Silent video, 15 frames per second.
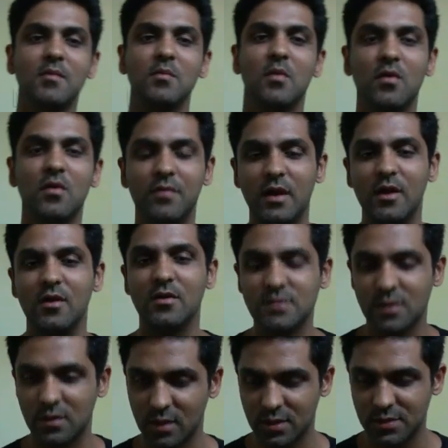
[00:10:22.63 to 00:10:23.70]
more videos
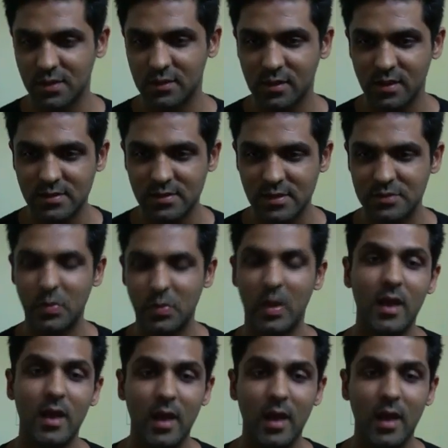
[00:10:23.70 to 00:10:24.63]
on nakshatras as well,